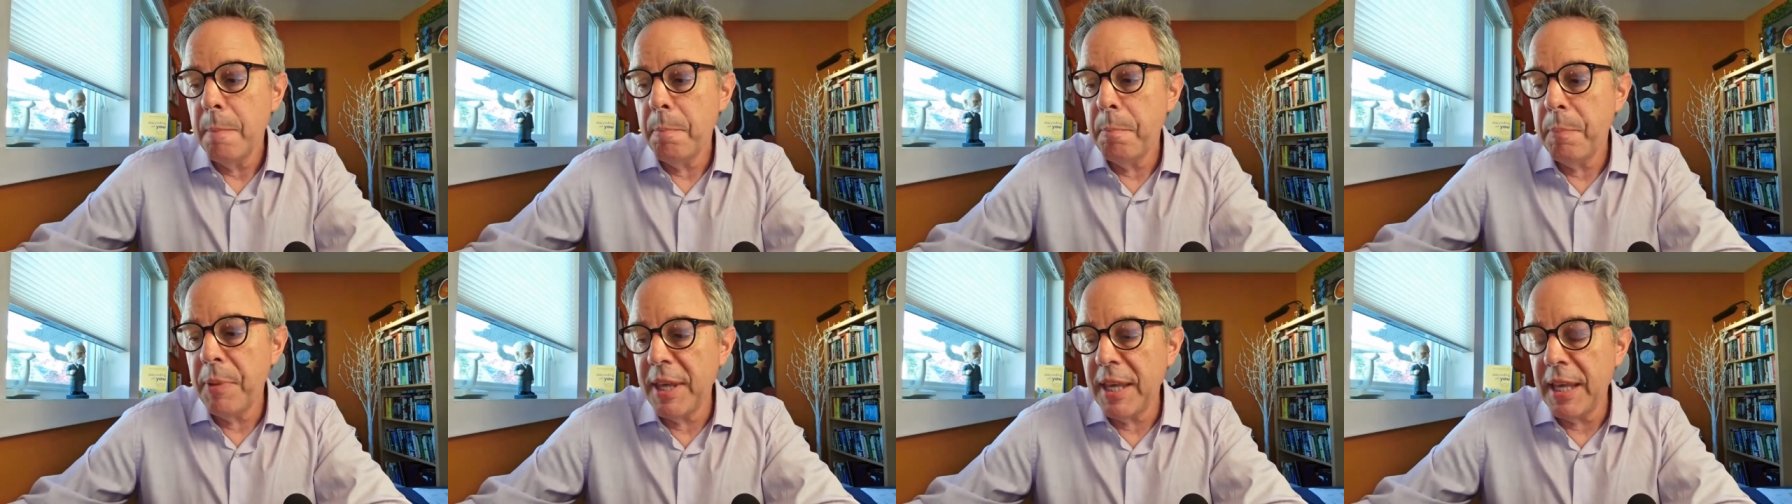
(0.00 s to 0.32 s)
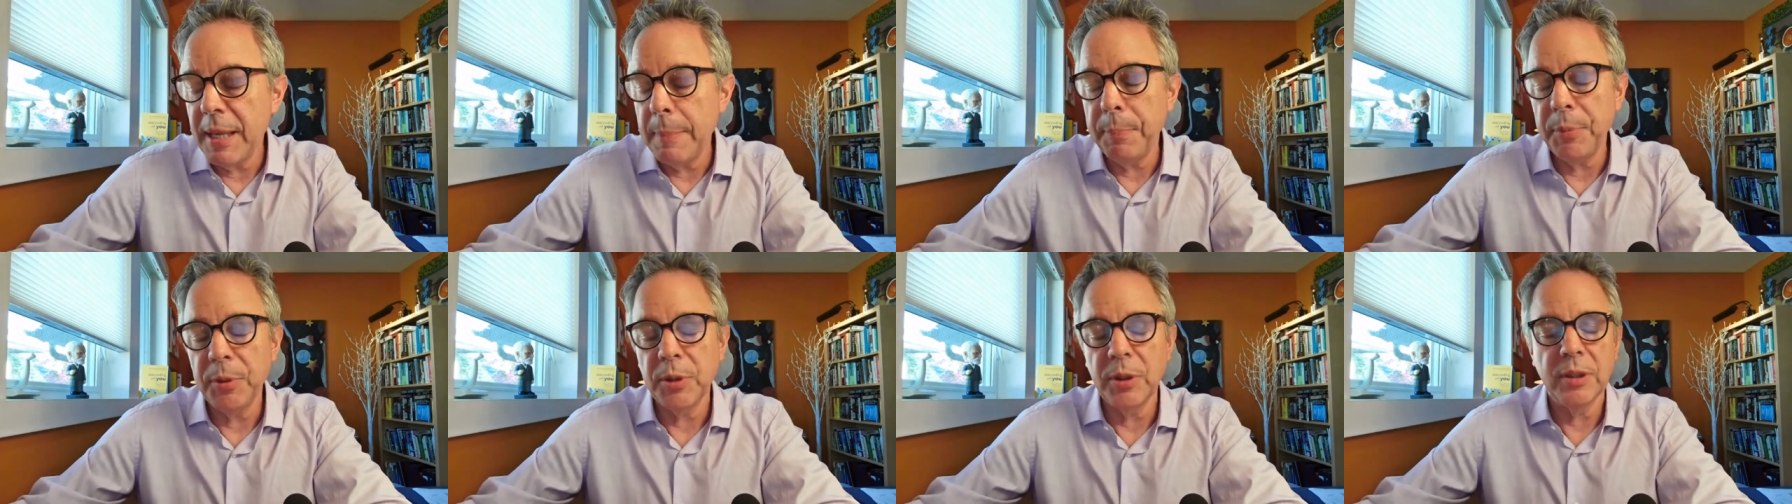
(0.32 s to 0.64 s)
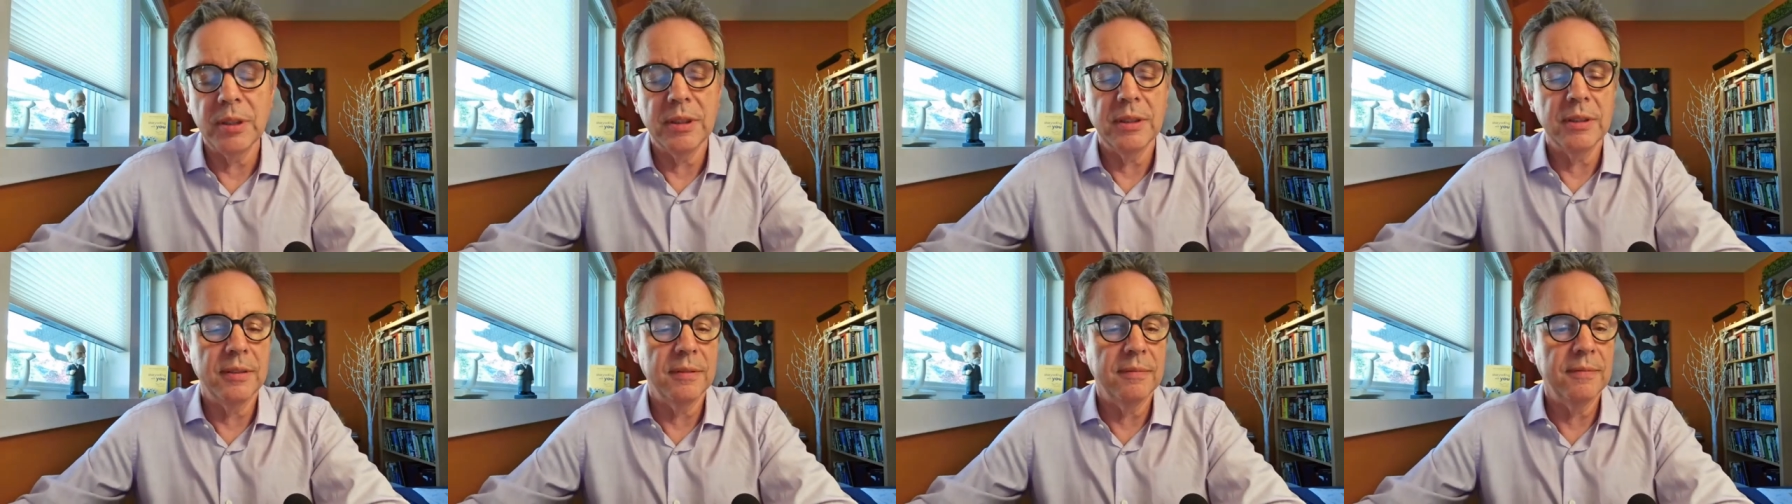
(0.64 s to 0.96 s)

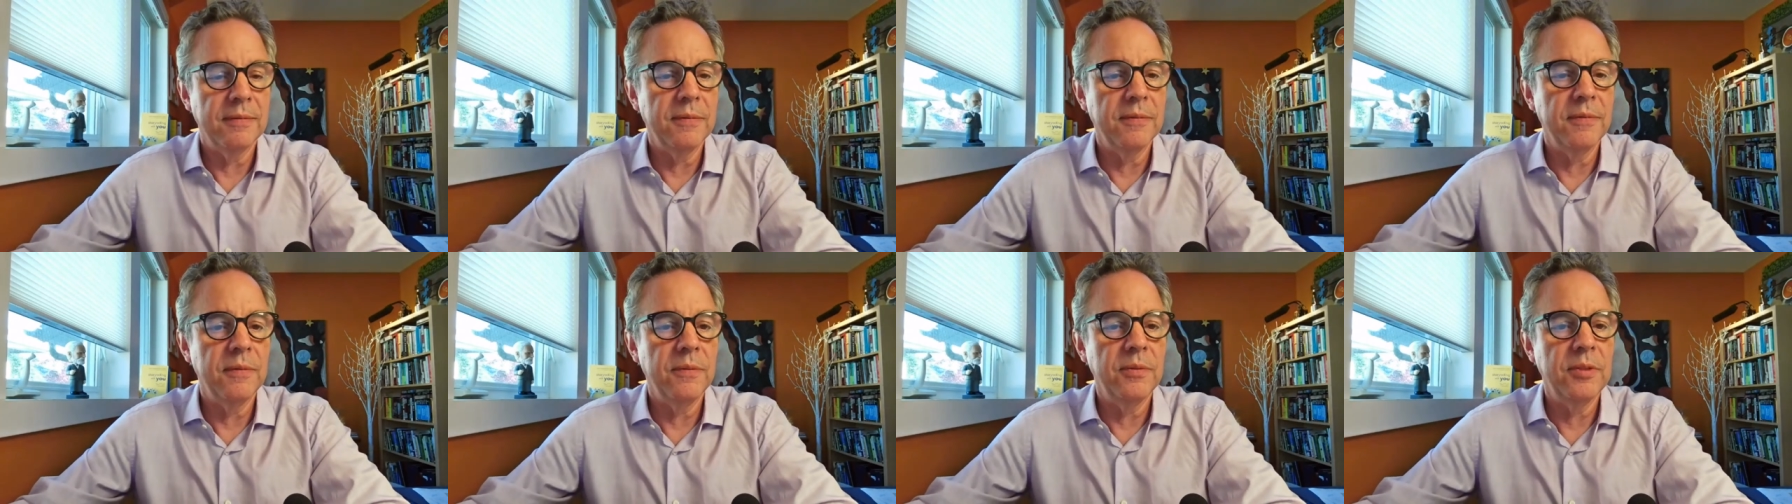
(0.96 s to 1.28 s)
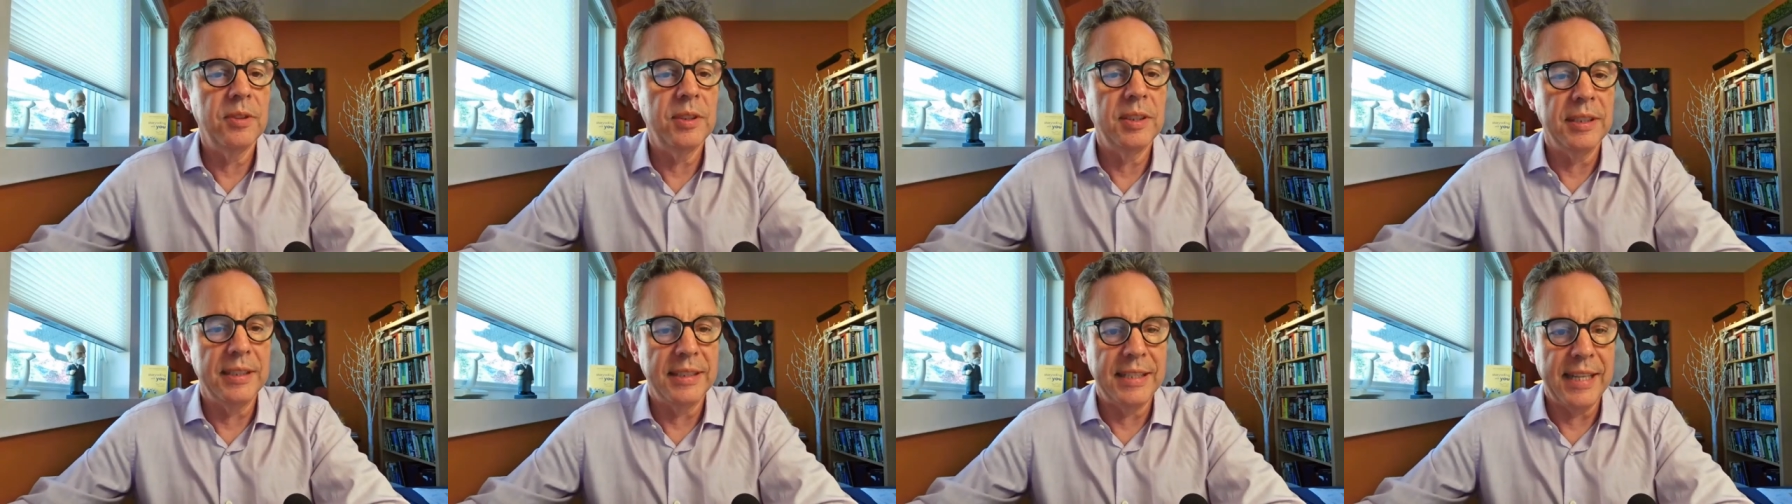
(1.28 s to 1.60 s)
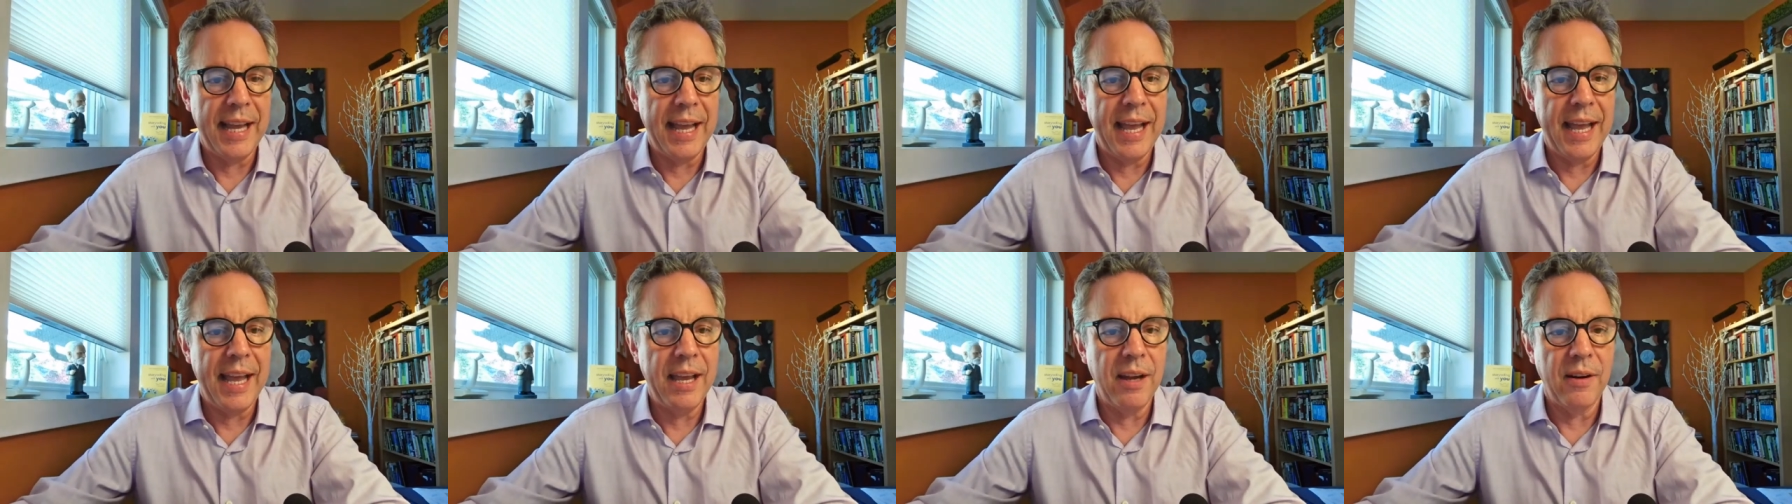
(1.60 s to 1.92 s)
People
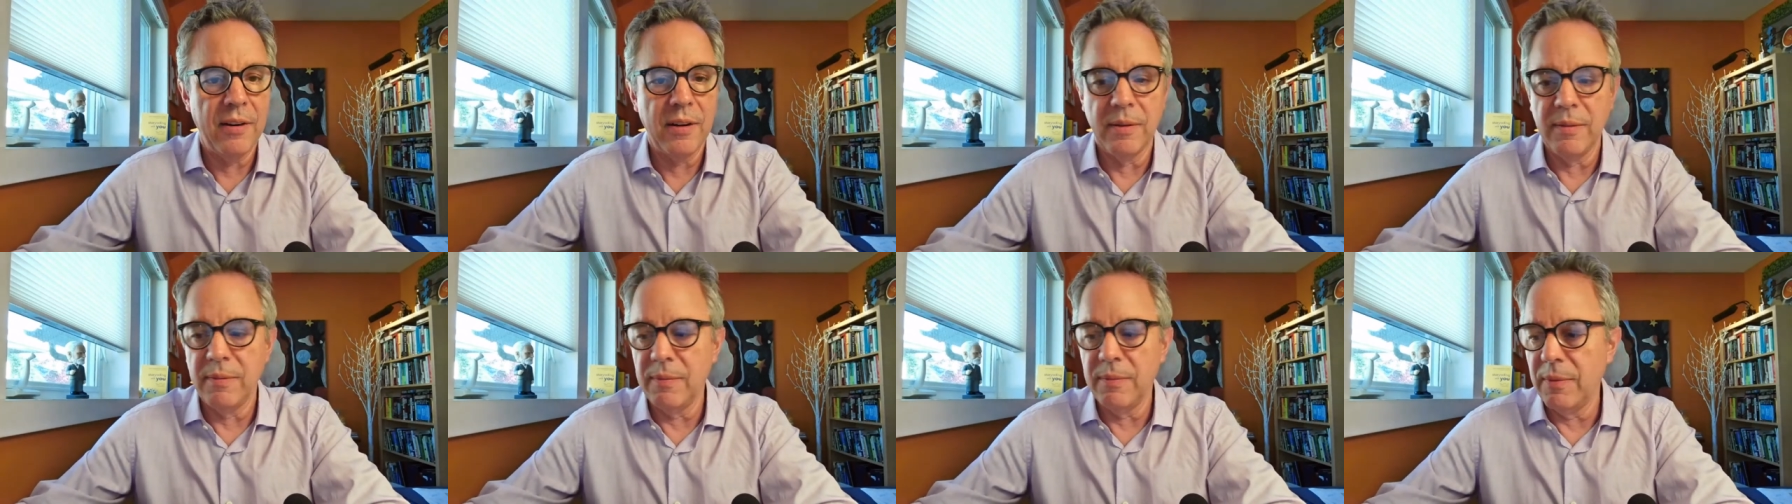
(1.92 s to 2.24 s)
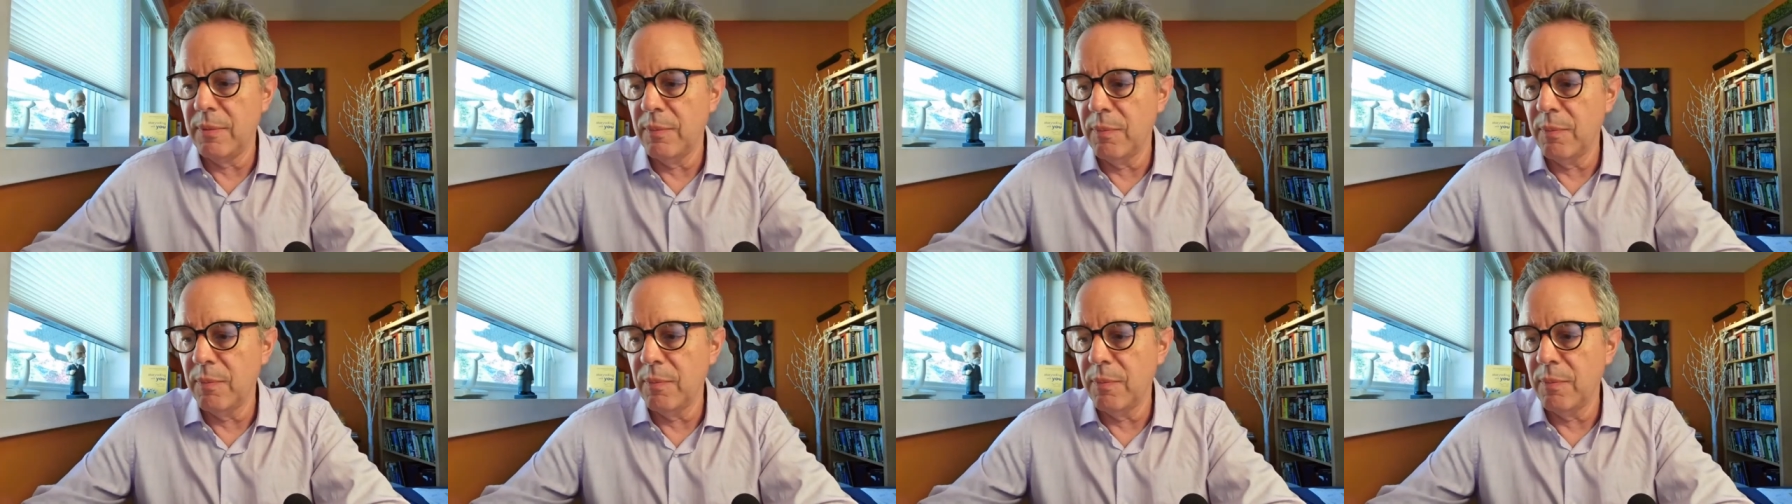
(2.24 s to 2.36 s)
today are